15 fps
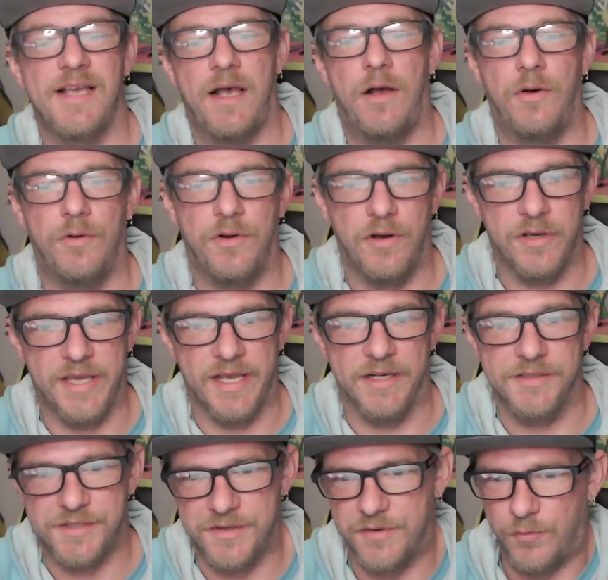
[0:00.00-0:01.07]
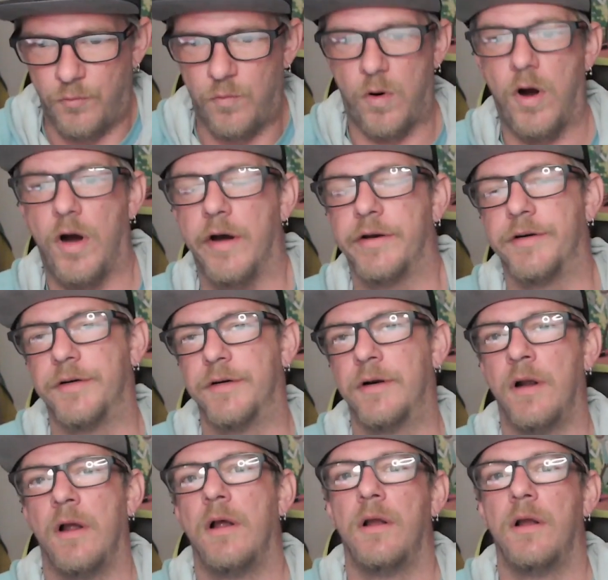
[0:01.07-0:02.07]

out against the water.